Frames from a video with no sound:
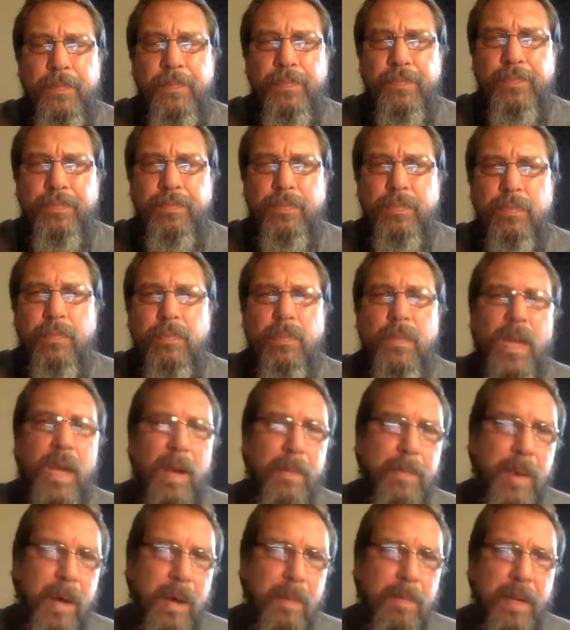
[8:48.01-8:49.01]
I
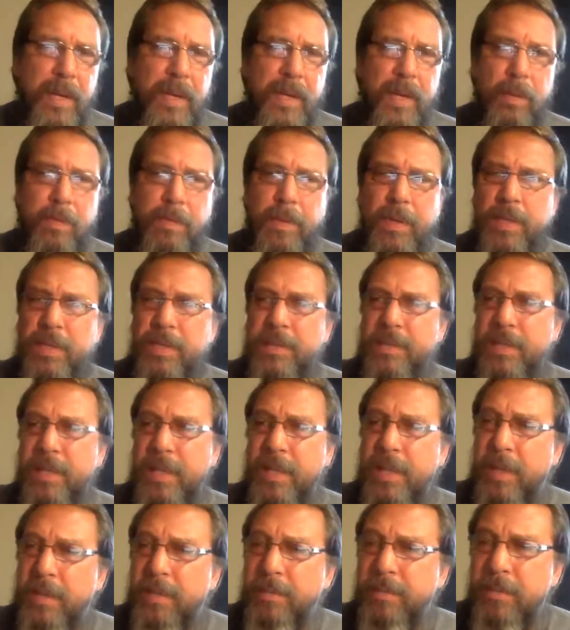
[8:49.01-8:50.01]
pop my earbuds
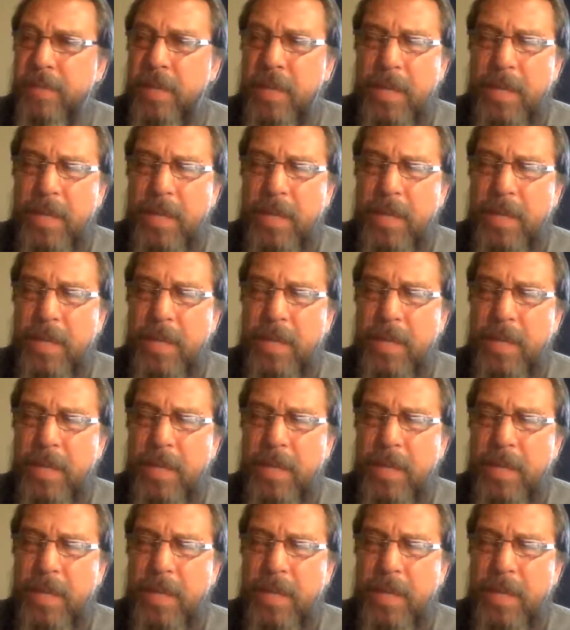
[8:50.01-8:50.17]
in